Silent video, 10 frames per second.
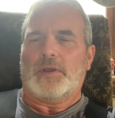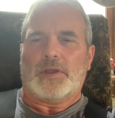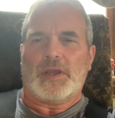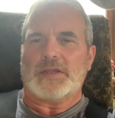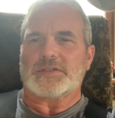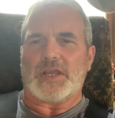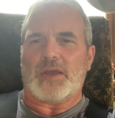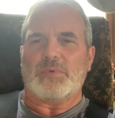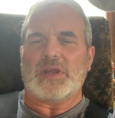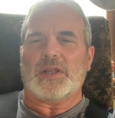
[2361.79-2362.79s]
Can't
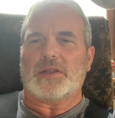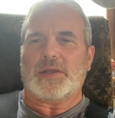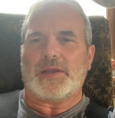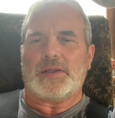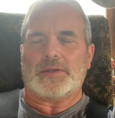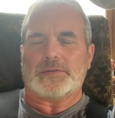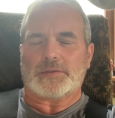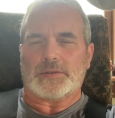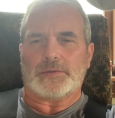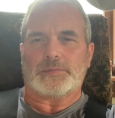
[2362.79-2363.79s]
stand being in the heat,
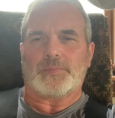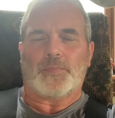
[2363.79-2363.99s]
so